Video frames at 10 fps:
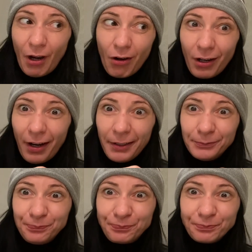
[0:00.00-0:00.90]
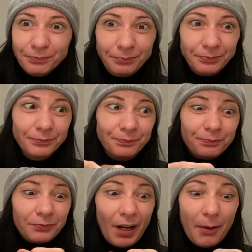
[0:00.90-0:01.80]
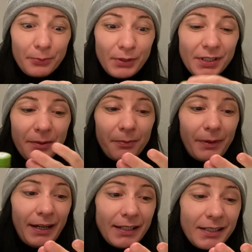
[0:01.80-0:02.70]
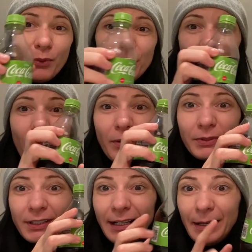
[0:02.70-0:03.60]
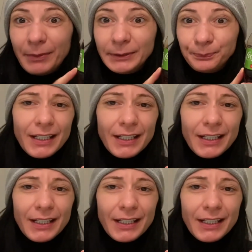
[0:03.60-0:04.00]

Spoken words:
Okay. I'm pretty impressed with the one with the lemon.